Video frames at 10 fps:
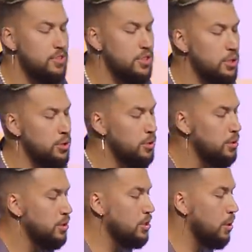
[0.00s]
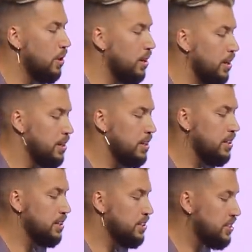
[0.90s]
to your
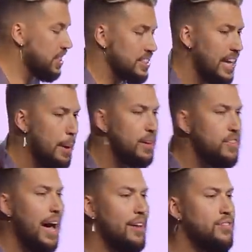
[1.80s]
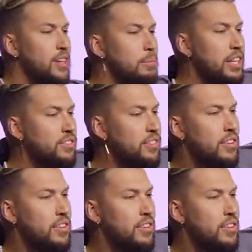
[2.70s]
senses. How many of you have siblings?